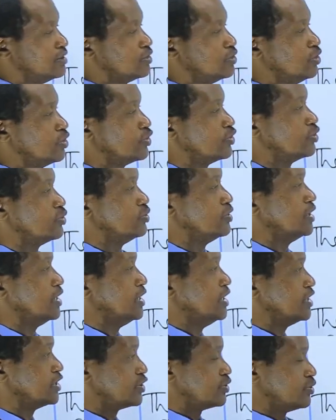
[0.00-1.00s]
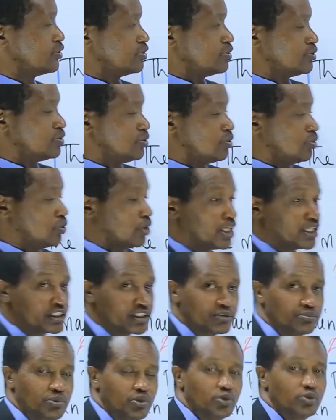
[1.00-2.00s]
Go through the lesson
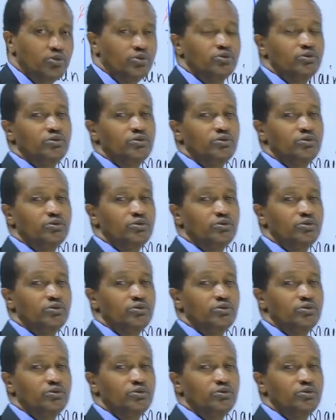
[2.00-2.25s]
once more.